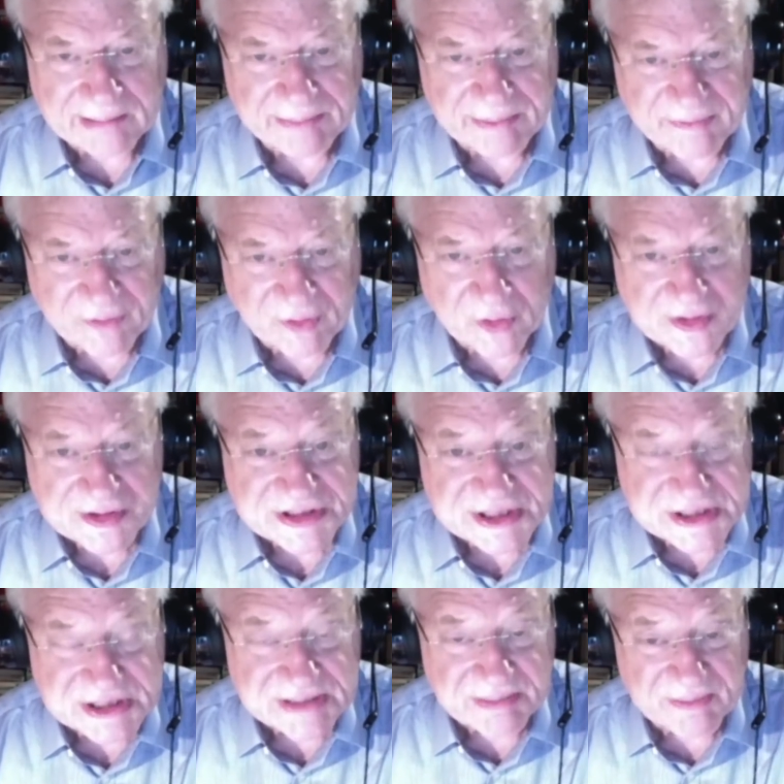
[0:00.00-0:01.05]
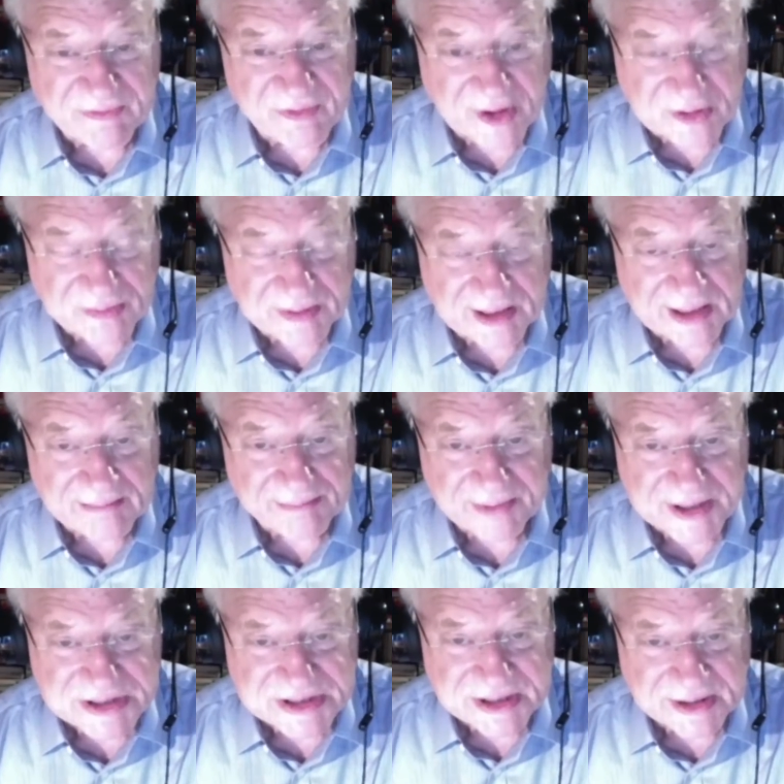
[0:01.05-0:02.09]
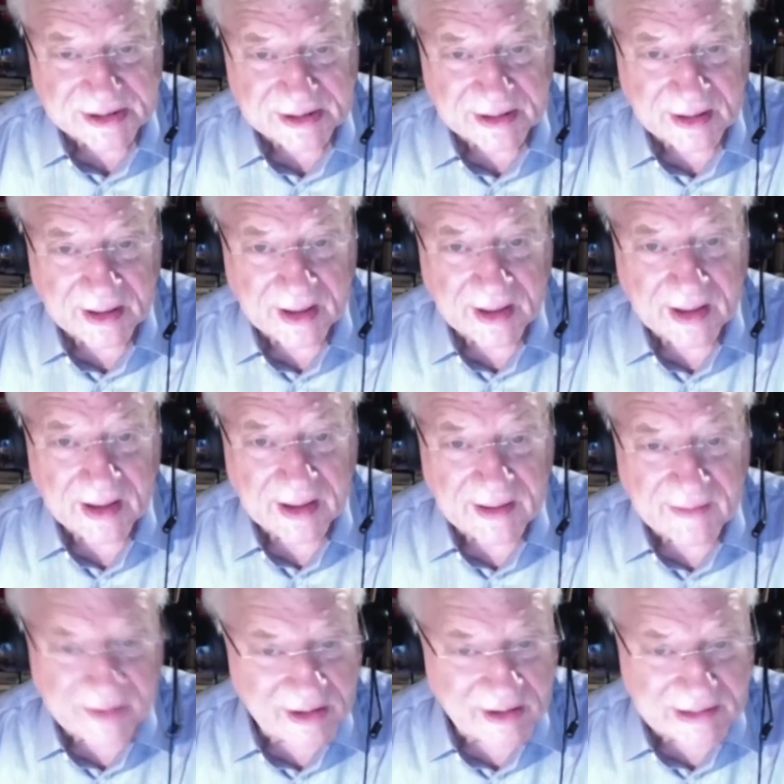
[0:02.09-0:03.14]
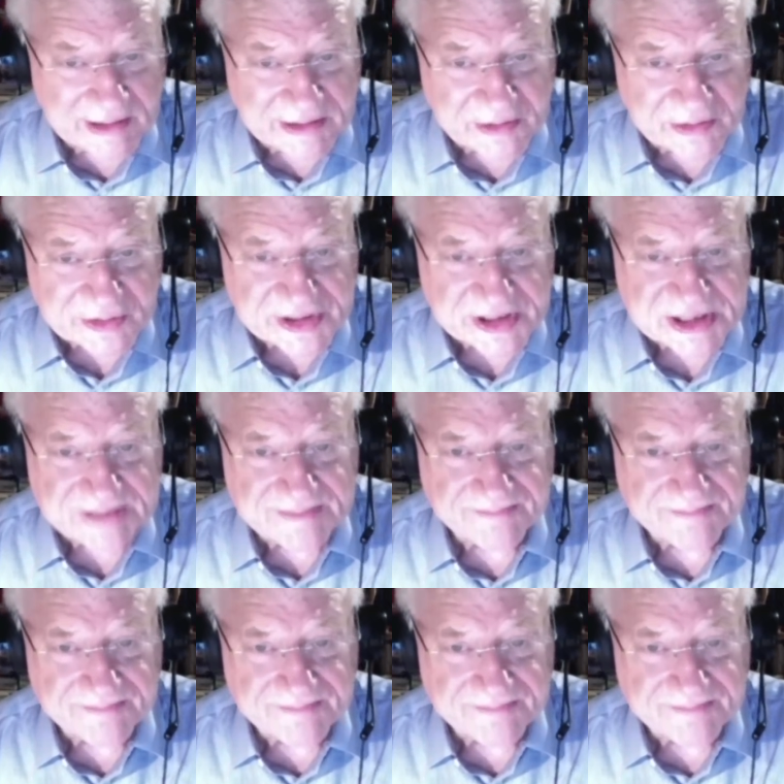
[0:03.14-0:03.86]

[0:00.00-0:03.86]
before, since he first became president in the early noughties.